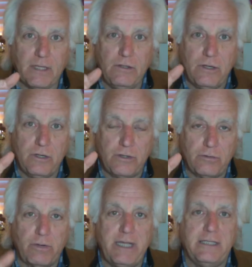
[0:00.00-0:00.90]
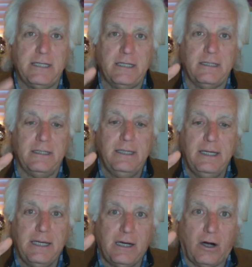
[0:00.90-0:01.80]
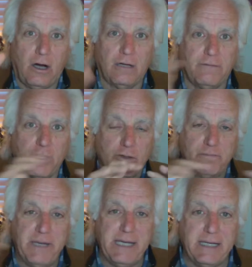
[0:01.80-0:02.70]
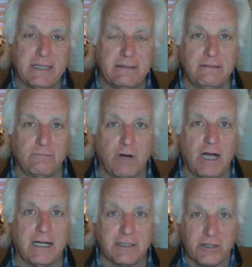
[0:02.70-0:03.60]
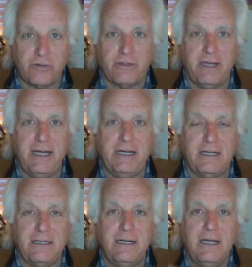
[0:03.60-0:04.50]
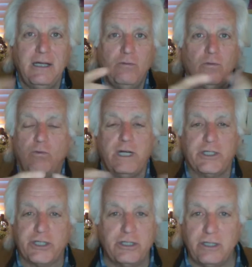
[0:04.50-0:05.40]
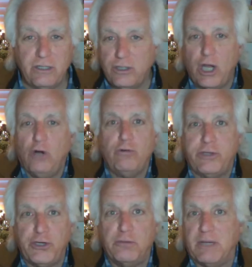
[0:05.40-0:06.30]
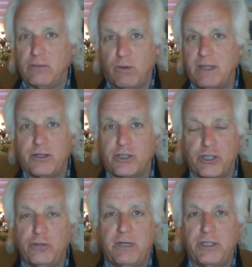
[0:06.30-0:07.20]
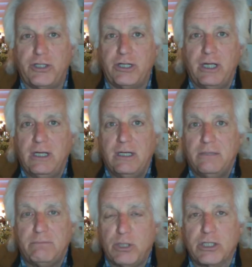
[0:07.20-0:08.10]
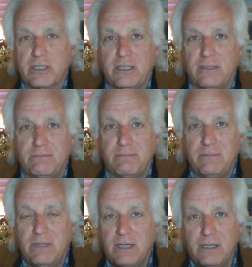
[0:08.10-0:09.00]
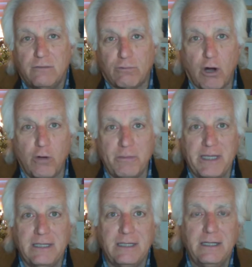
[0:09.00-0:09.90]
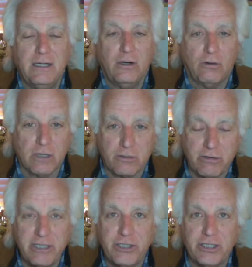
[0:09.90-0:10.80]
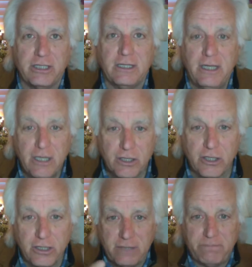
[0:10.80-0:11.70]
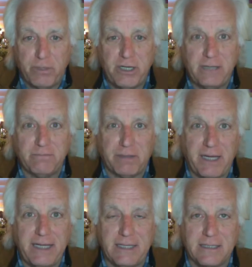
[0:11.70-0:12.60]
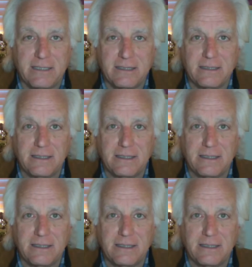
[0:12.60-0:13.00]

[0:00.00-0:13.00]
th- the reason all of those big rocks are there, which no human, whether Jewish, Muslim, Roman, or Christian, could put in place.